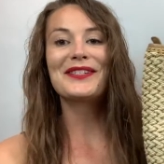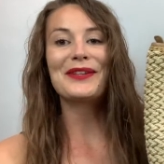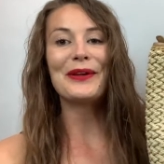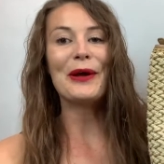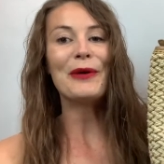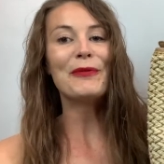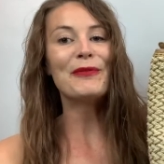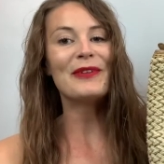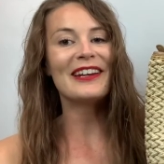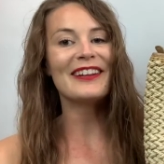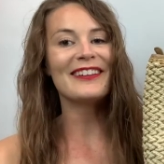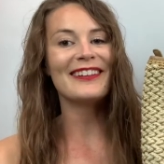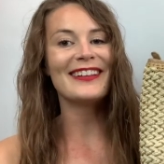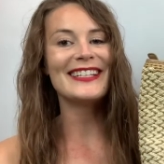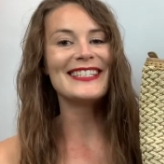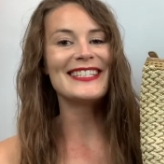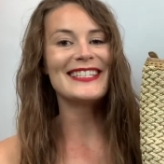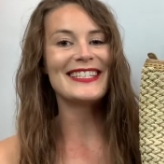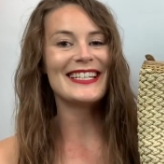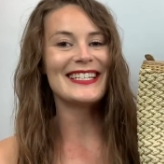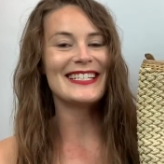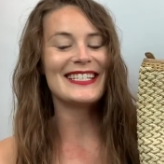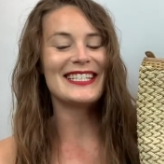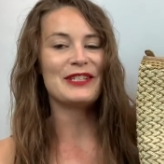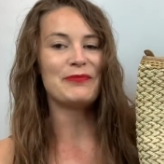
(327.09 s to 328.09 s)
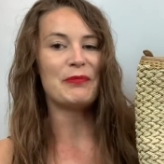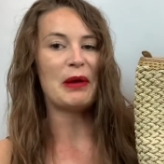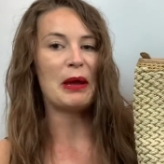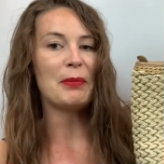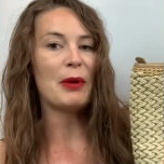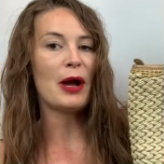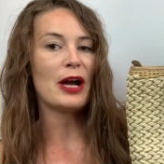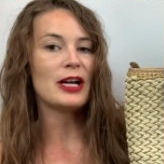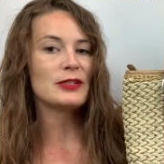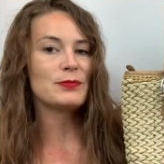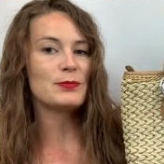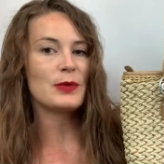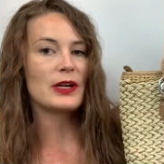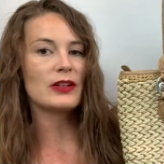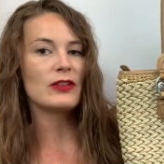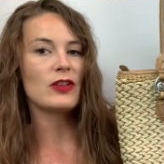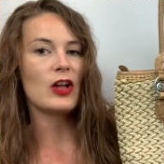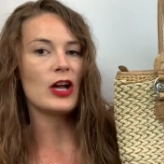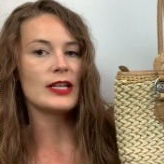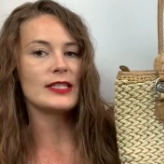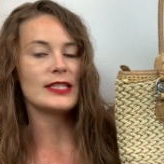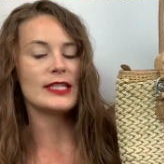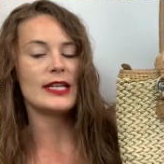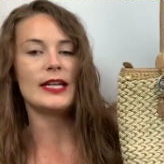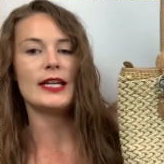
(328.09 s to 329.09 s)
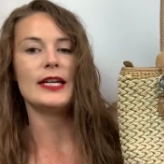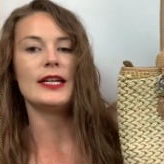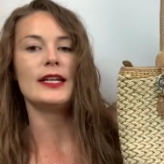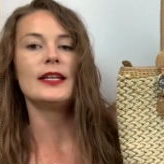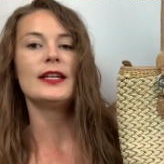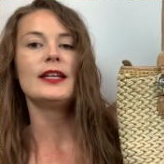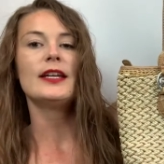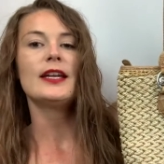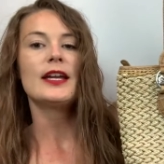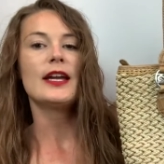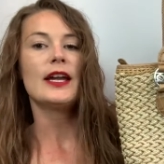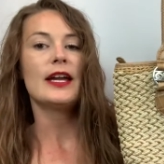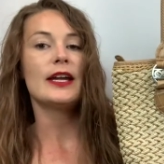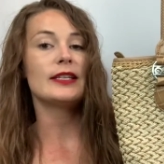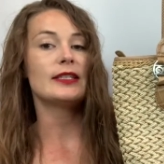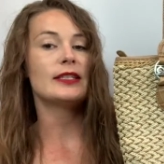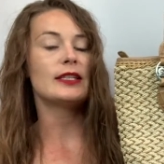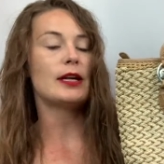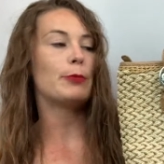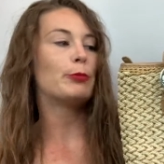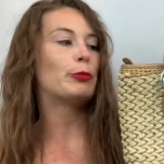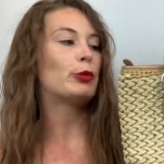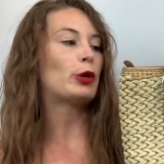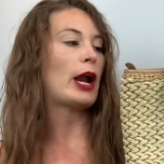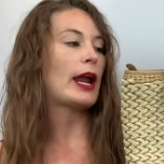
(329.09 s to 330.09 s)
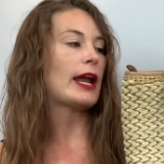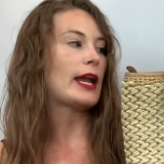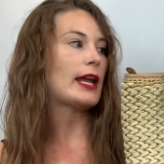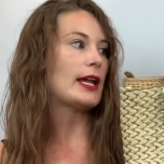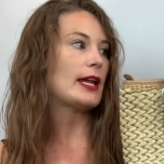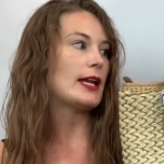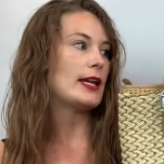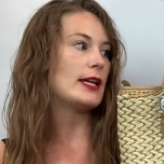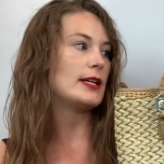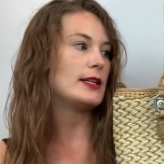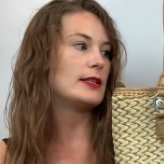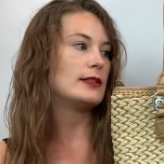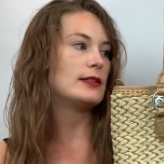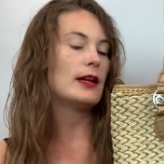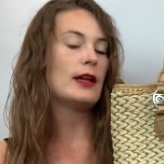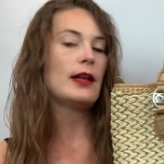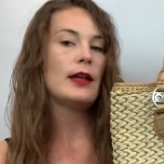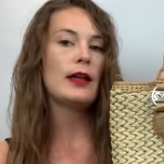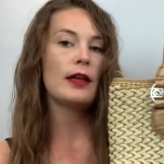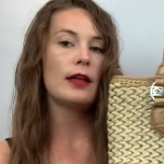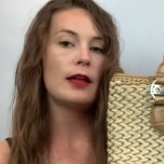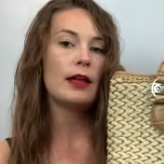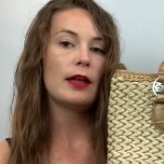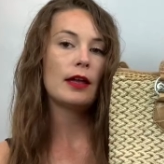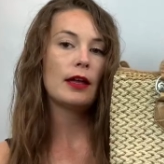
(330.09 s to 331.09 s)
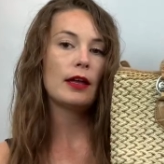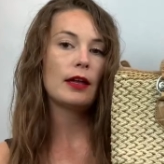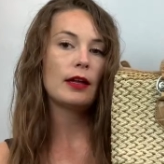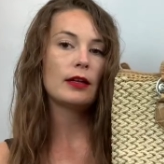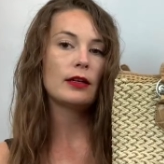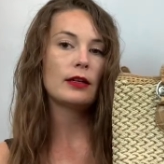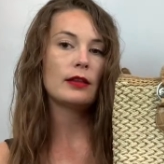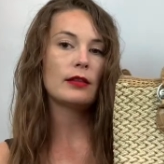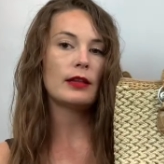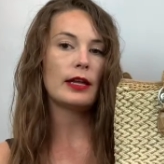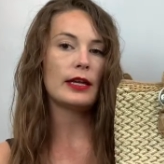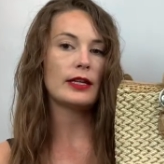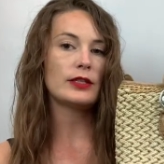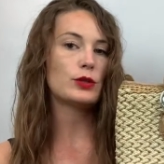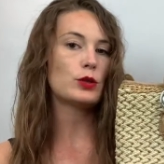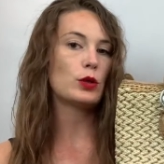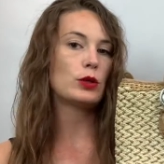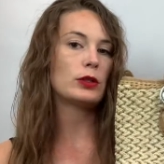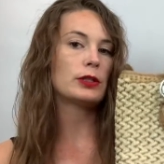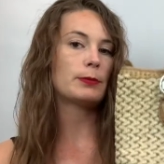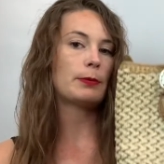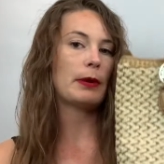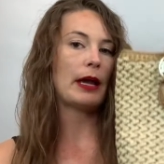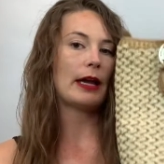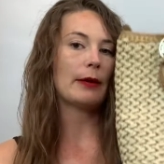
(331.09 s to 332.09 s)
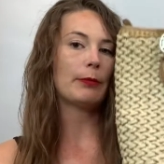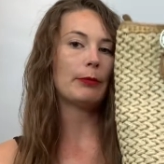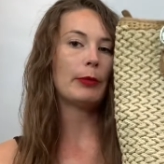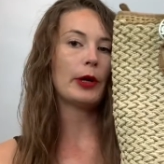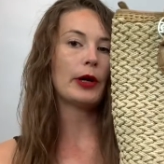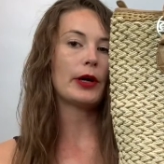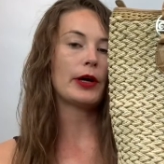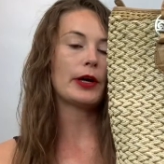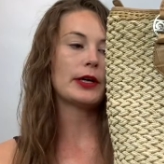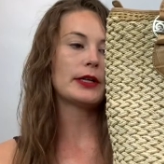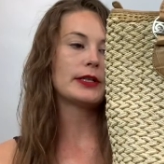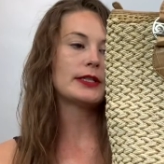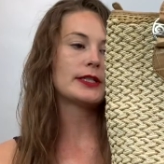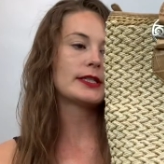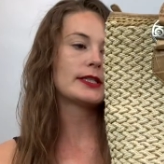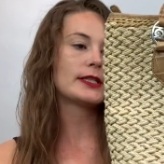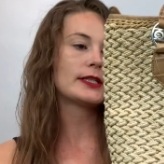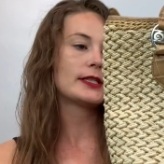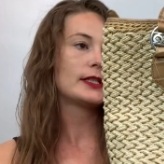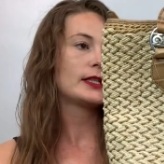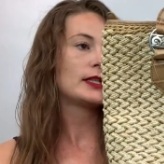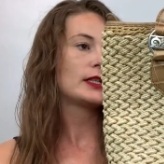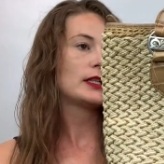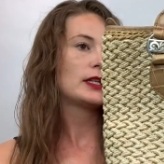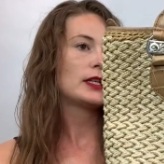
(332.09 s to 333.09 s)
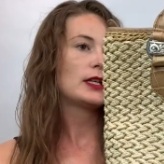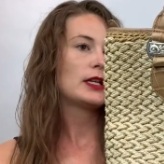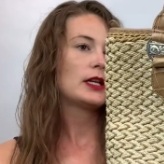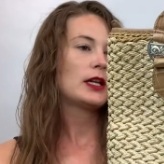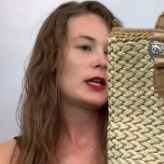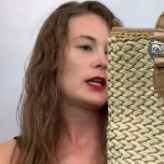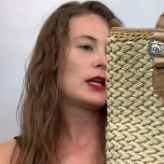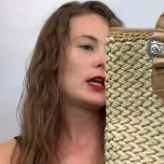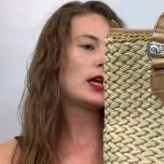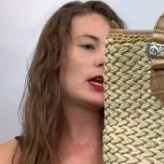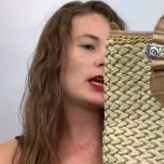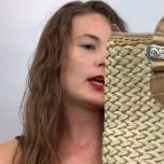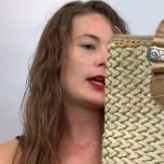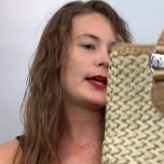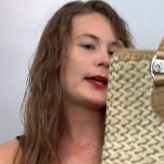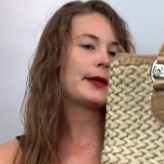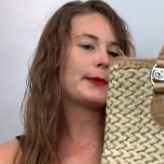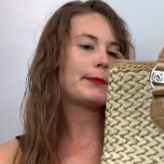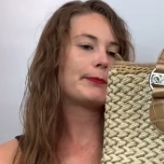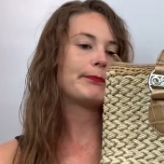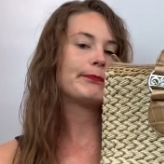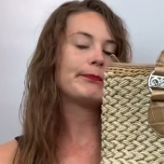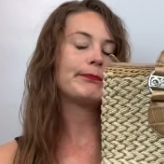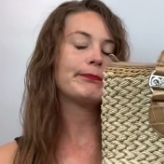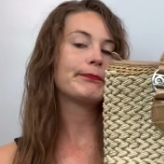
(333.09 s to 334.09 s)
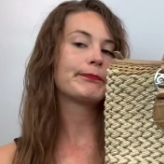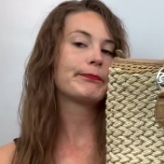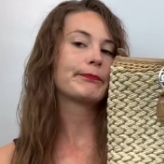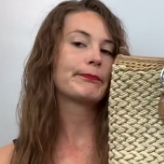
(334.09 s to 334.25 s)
so I'm gonna list this in my Poshmark closet. It's a Brighton like shoulder bag purse. Um,